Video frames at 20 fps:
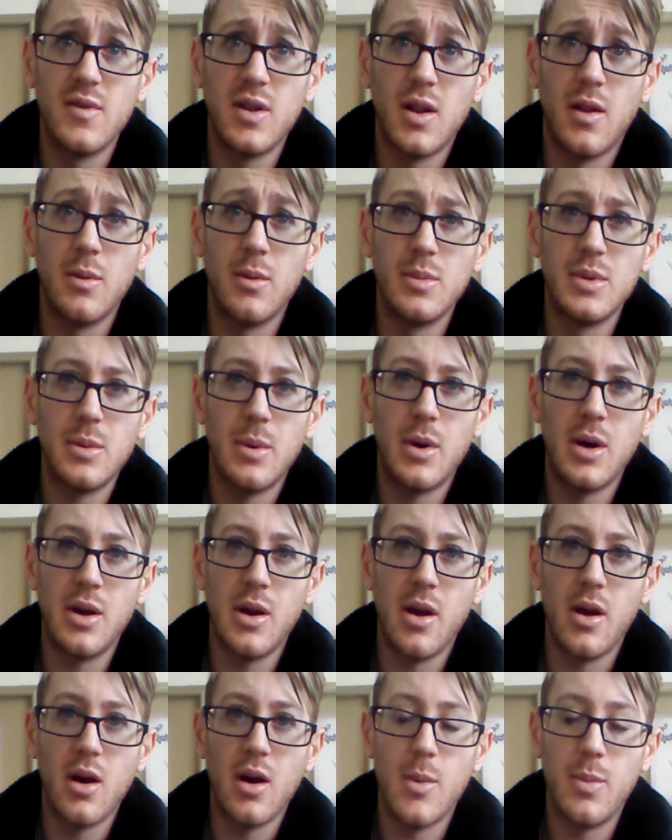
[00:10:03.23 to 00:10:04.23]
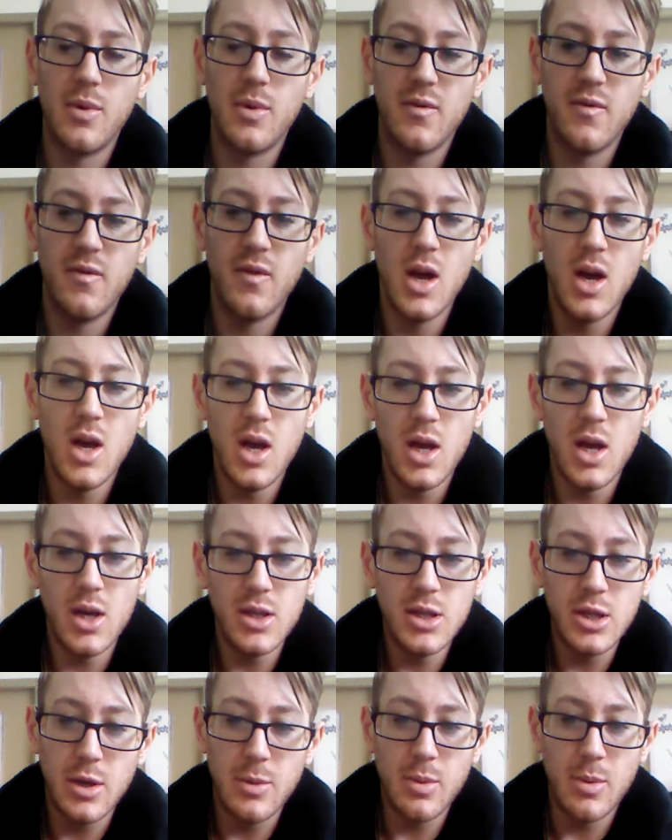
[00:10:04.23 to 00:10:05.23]
have done them as well. I know a couple of
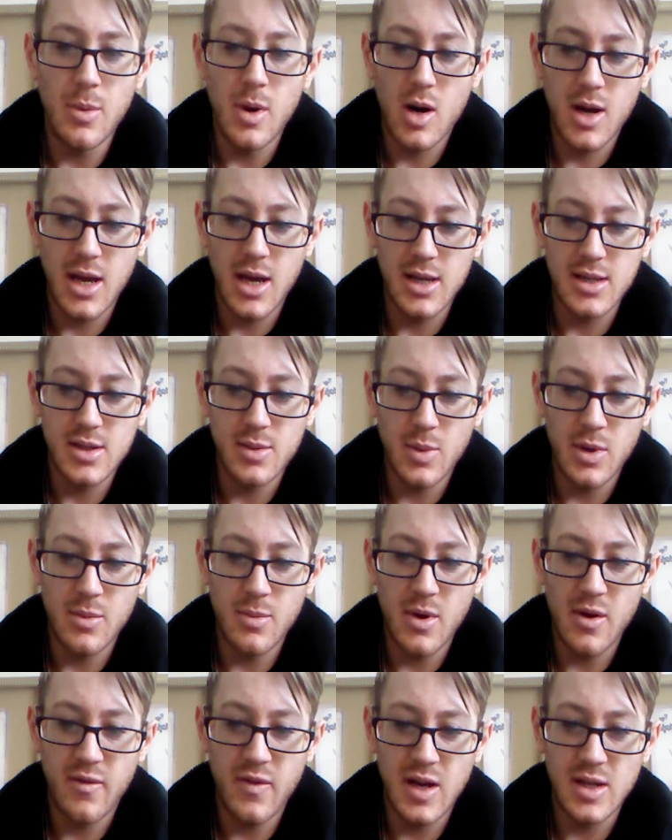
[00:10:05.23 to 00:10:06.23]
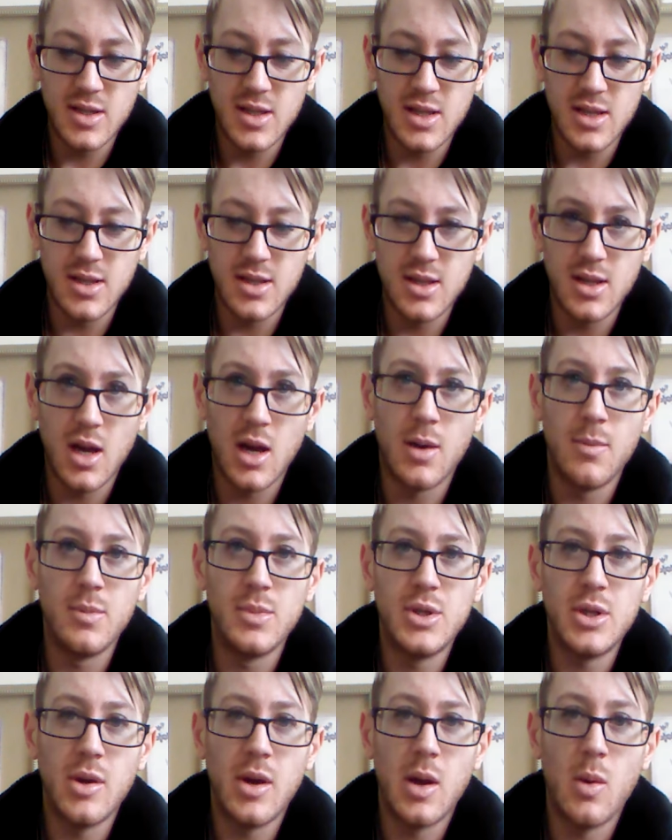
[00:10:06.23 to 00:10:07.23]
supermarkets. One of my friends is
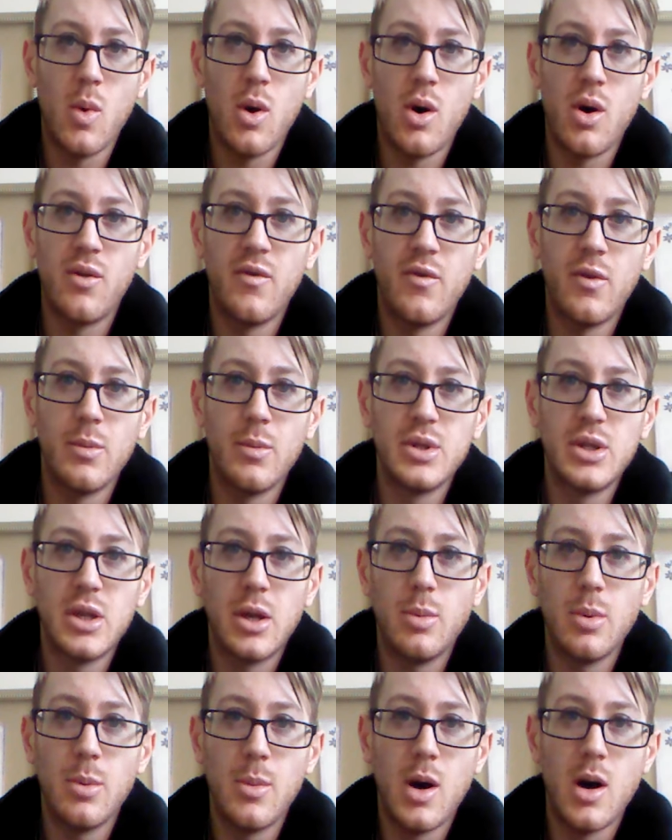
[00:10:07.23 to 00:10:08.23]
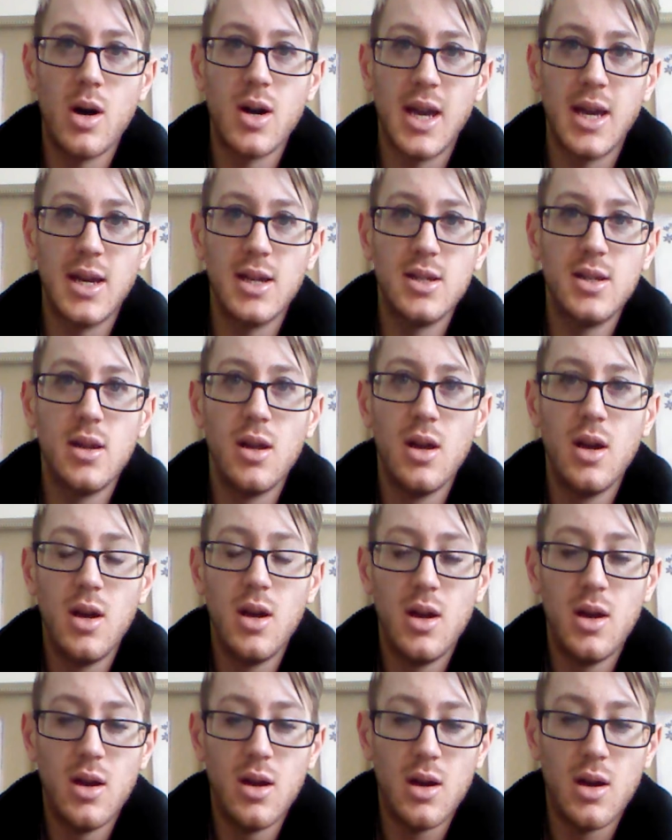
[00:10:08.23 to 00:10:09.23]
doing one from a supermarket.
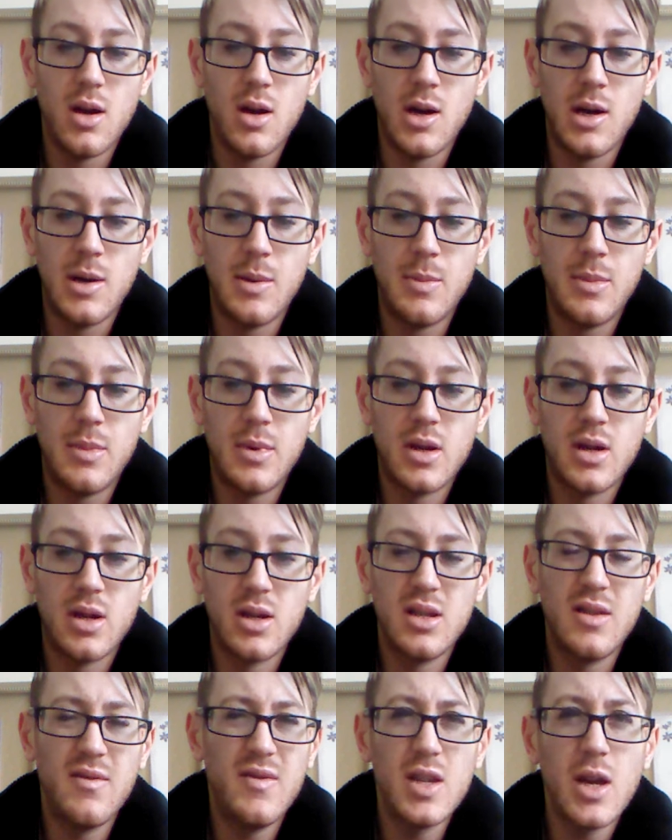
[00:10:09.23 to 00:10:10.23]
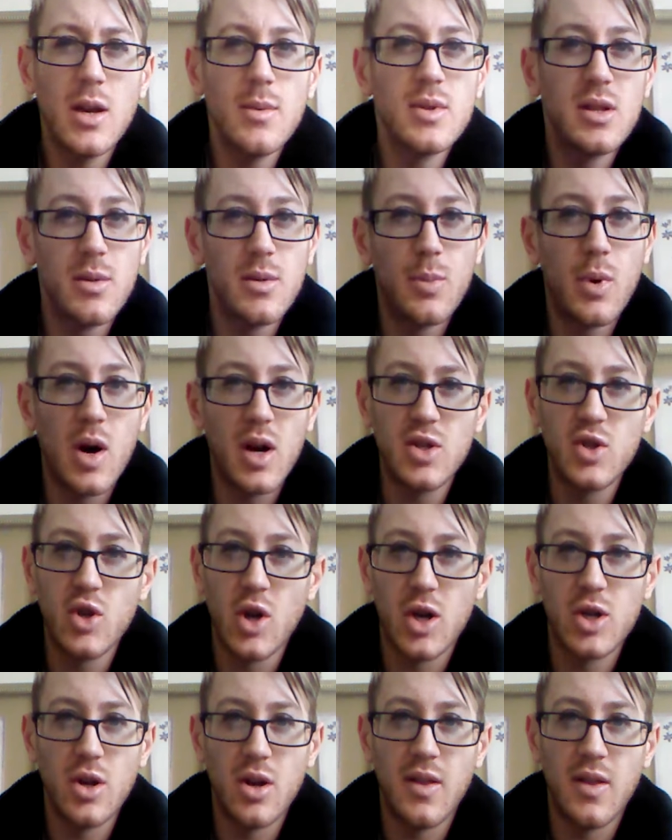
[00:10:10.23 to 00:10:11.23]
Because in terms of the price
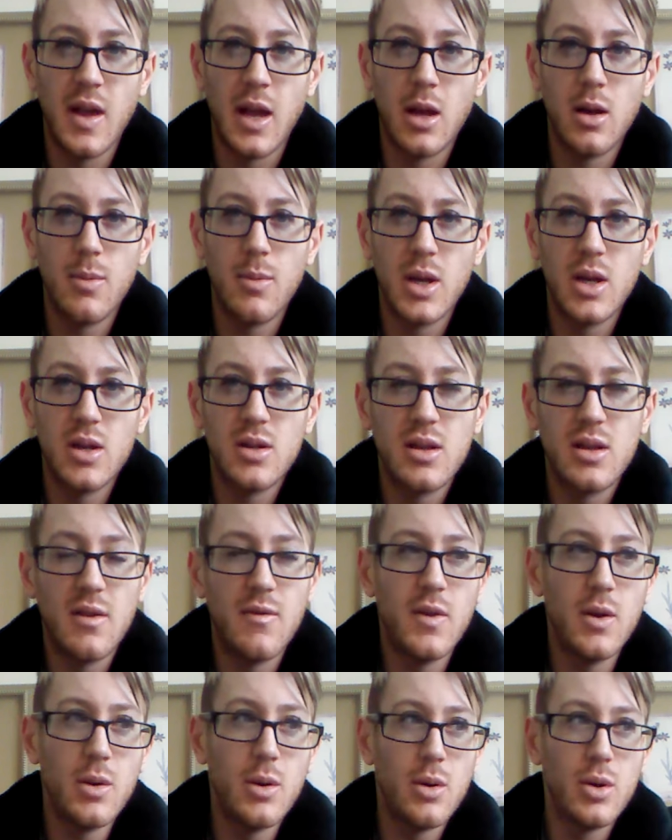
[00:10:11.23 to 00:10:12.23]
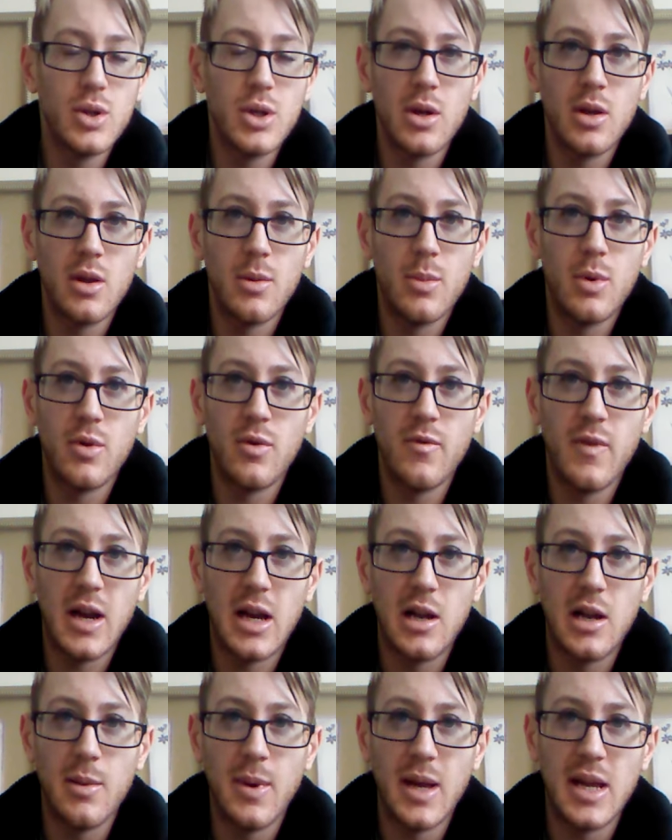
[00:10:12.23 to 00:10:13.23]
structure, I think, because if you're doing them on a
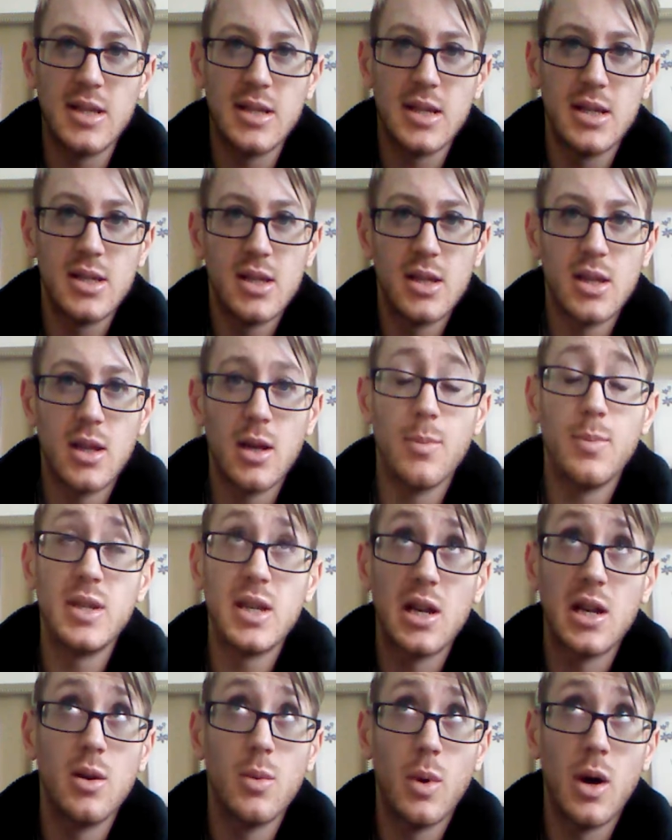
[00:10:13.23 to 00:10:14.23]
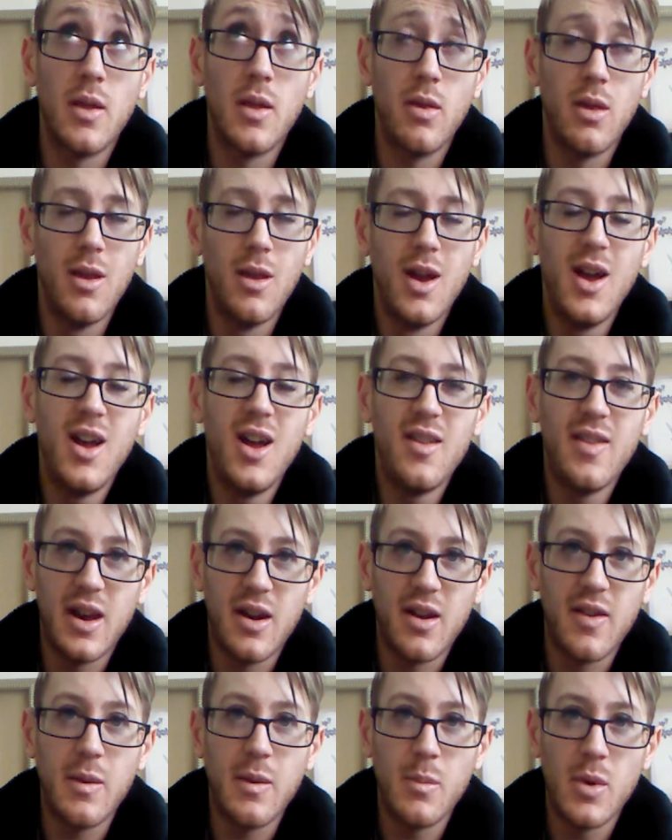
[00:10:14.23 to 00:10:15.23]
regular basis, the particular one that
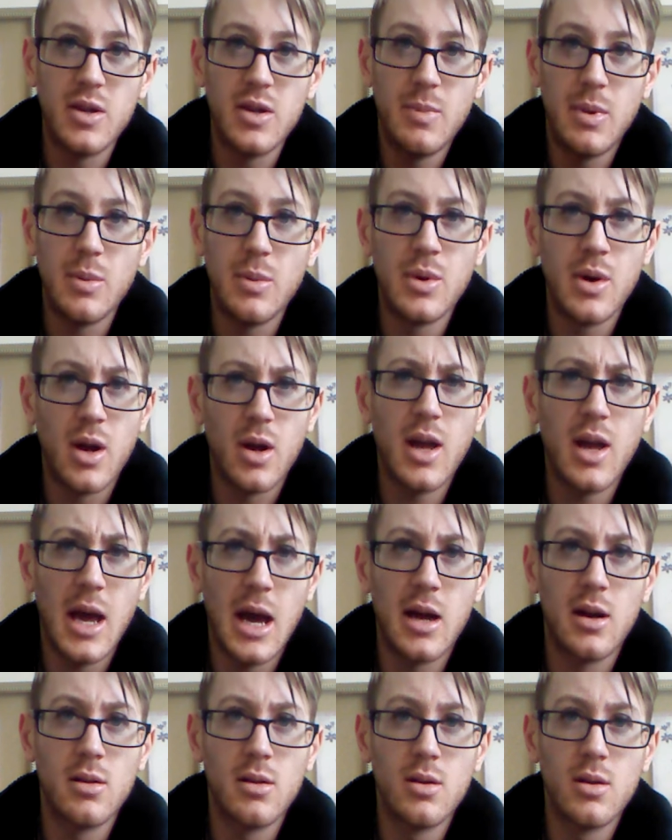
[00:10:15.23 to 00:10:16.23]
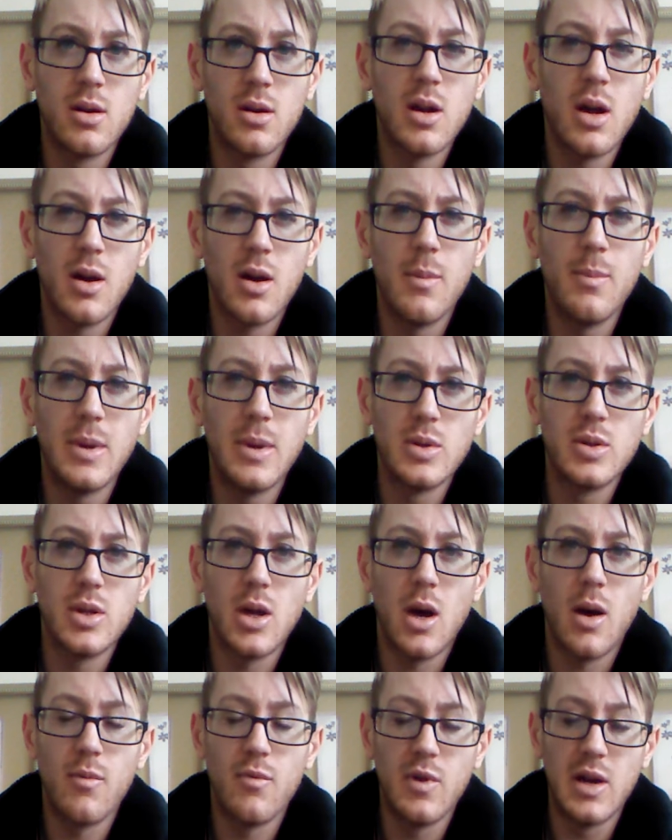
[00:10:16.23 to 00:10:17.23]
I think most people know can kind of build
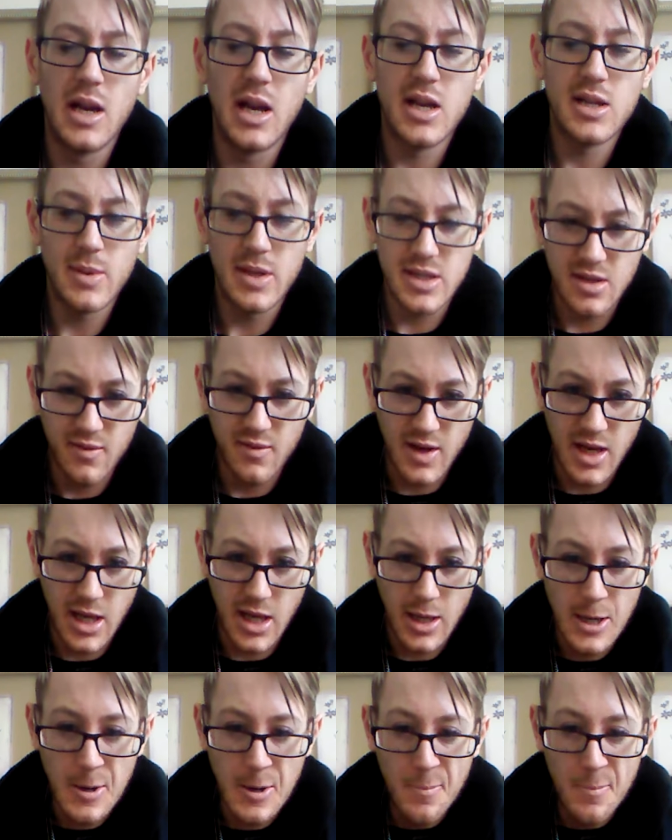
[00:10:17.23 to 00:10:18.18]
up really expensively.